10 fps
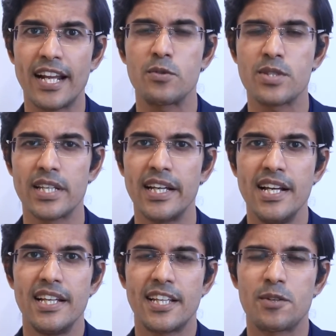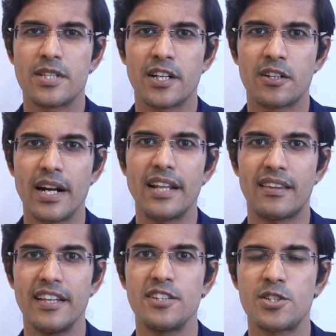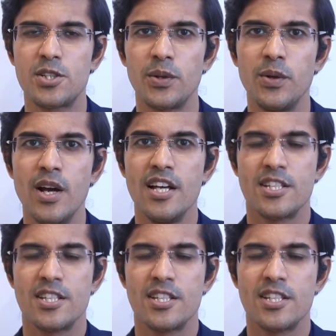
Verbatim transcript: That was a that was a great thing to do.